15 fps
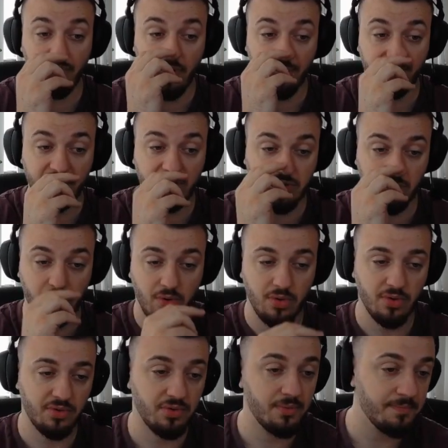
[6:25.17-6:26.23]
Affliction
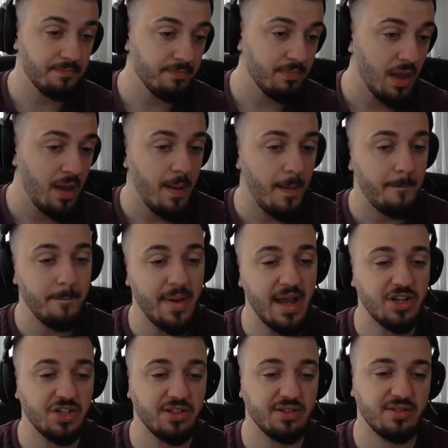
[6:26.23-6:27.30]
Warlocks.
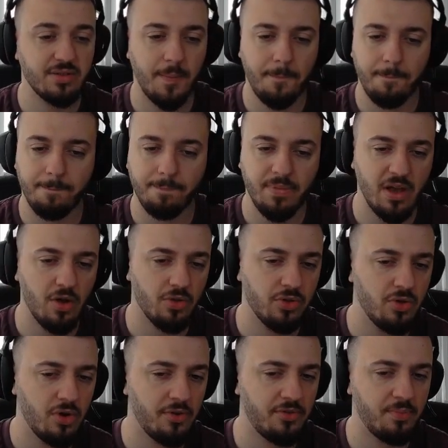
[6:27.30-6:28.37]
Mages, they got
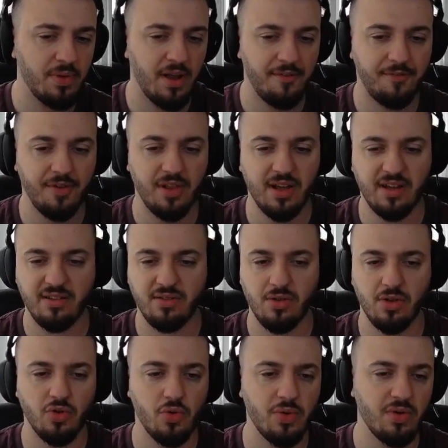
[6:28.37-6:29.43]
nerfed, but I feel like it's
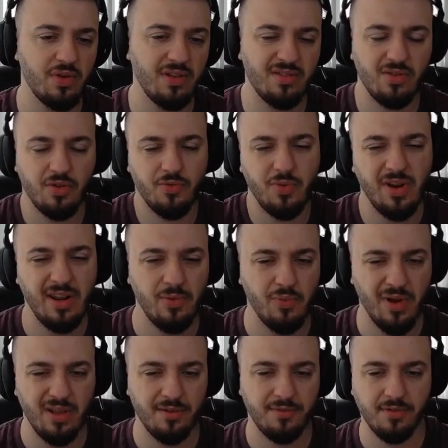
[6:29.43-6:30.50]
not really
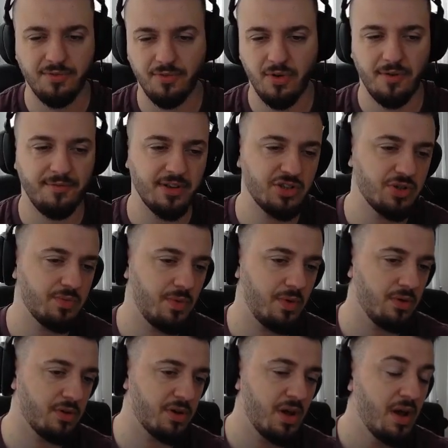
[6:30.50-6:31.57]
relevant for Affliction
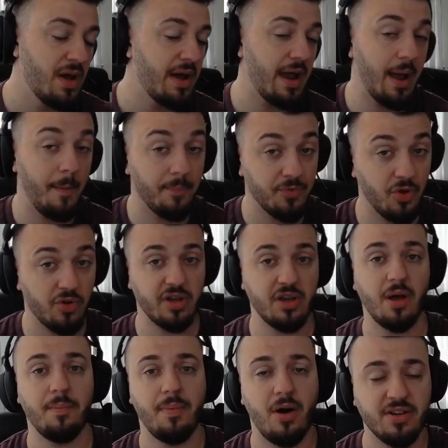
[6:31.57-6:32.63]
Warlock. And I'm talking
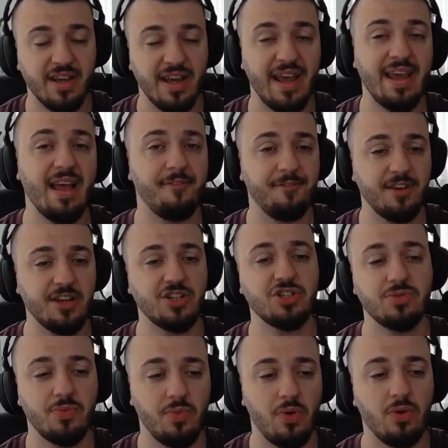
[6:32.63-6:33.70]
about a
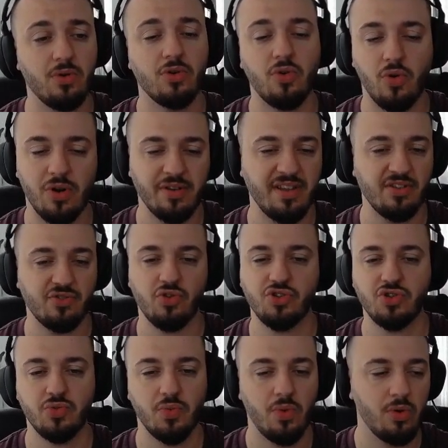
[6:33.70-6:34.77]
Affliction Warlock or a
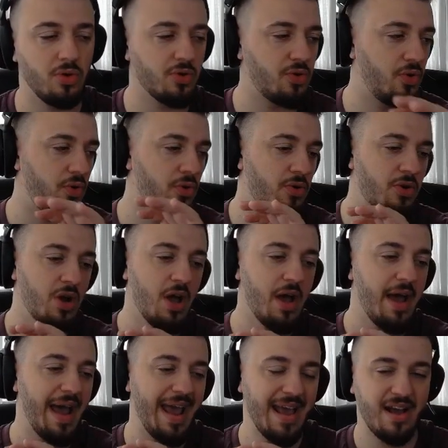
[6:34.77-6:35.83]
Destruction Warlock or
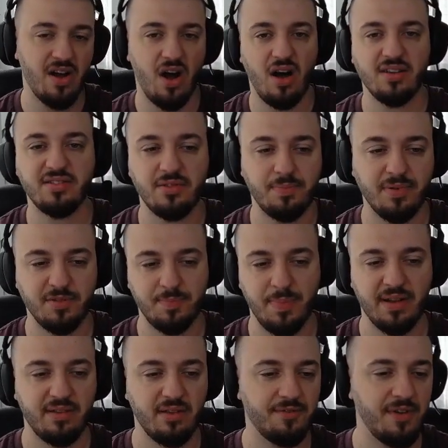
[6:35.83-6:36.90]
a caster
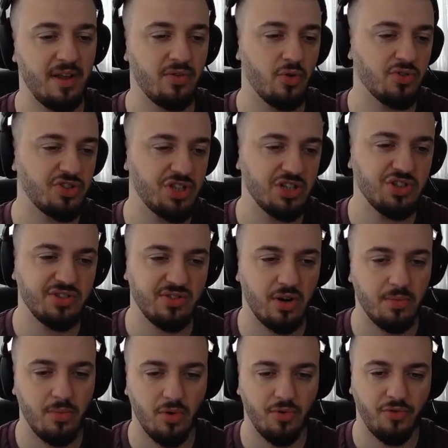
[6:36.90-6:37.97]
perspective, and those changes
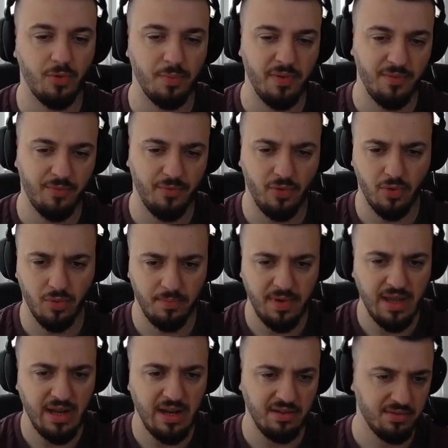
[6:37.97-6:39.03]
are more for
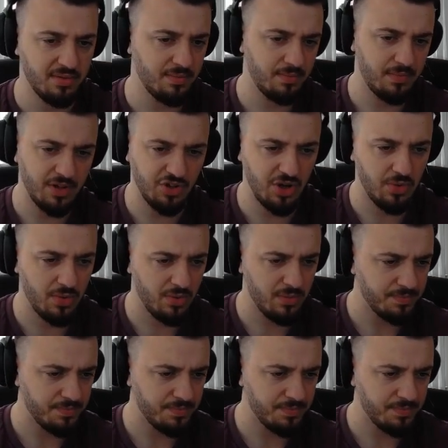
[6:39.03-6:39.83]
melees in general.